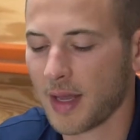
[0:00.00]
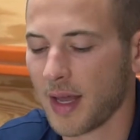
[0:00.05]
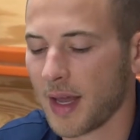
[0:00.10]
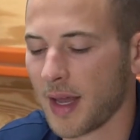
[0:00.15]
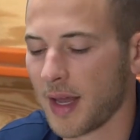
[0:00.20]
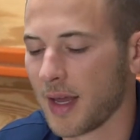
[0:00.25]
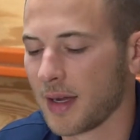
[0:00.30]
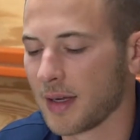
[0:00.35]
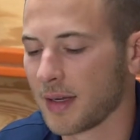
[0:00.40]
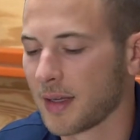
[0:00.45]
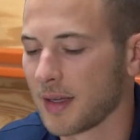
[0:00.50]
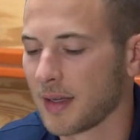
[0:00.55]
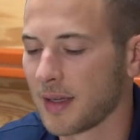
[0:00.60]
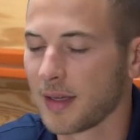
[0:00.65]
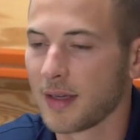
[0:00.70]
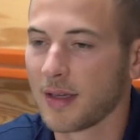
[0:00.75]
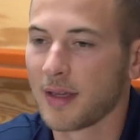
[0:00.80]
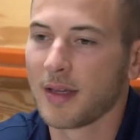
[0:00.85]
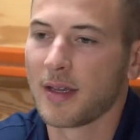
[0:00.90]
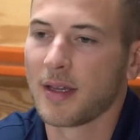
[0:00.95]
And
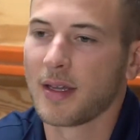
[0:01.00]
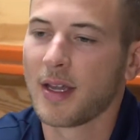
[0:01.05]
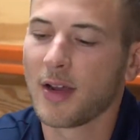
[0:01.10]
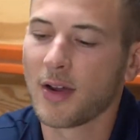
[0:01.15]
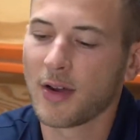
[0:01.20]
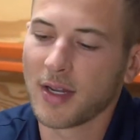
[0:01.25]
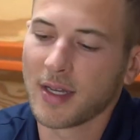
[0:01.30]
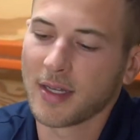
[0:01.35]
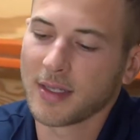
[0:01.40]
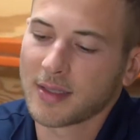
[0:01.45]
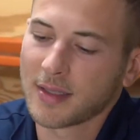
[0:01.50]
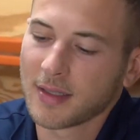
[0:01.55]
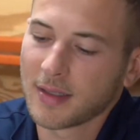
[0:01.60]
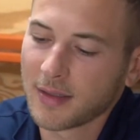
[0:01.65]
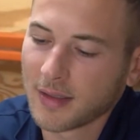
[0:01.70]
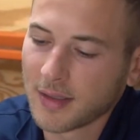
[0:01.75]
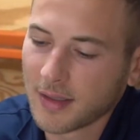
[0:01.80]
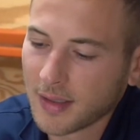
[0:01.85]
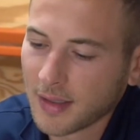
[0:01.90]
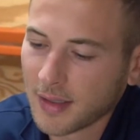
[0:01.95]
here it is.
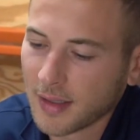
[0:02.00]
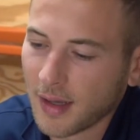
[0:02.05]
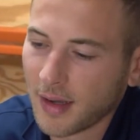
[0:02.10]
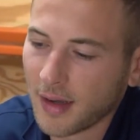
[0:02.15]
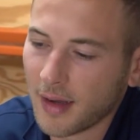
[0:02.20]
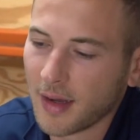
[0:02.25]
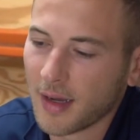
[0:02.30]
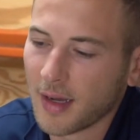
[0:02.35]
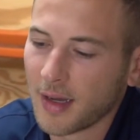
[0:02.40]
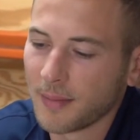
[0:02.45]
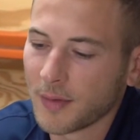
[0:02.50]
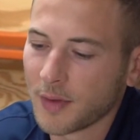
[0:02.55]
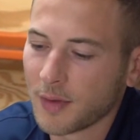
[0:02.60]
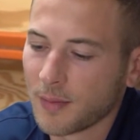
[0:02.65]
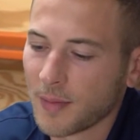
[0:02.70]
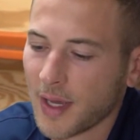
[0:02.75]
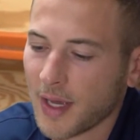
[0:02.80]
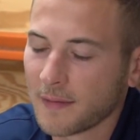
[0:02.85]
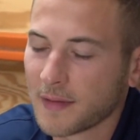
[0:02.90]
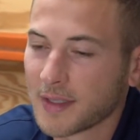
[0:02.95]

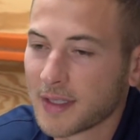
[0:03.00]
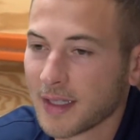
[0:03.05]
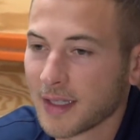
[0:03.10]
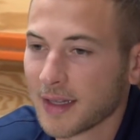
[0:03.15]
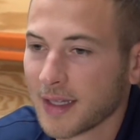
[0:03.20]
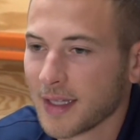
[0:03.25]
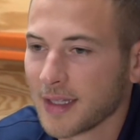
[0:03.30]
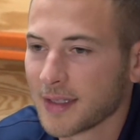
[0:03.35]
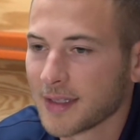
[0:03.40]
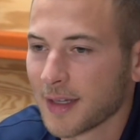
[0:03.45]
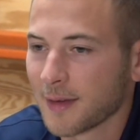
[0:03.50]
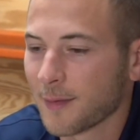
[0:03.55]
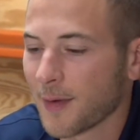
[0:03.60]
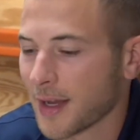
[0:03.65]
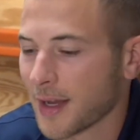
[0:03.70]
You may have seen these in